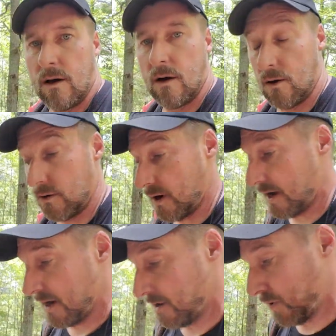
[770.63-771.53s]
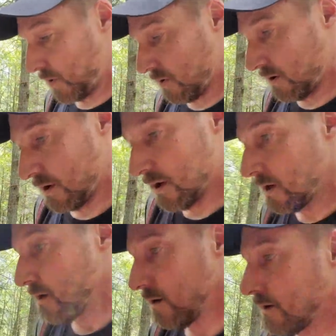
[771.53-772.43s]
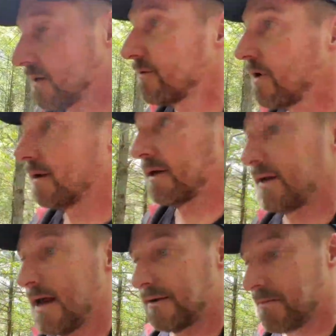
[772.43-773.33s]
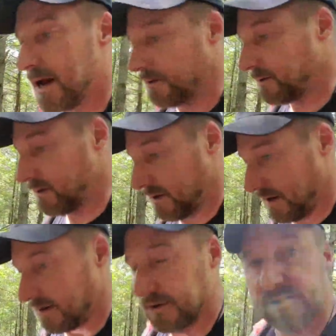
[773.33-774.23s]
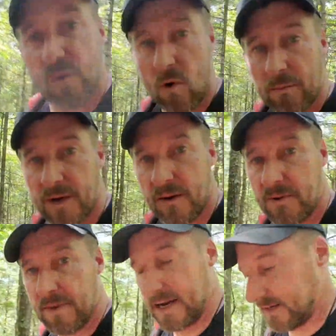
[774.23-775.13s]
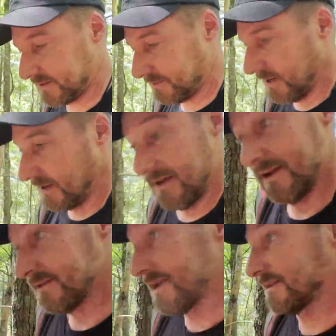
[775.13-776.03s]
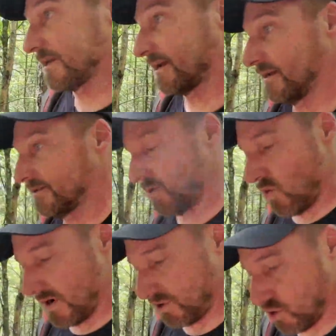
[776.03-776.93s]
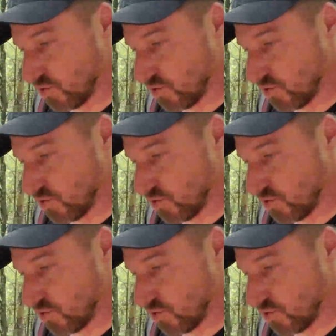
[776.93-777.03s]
All trying to get down the mountain. I hear a storm coming, man. It's, it sounds like it is going to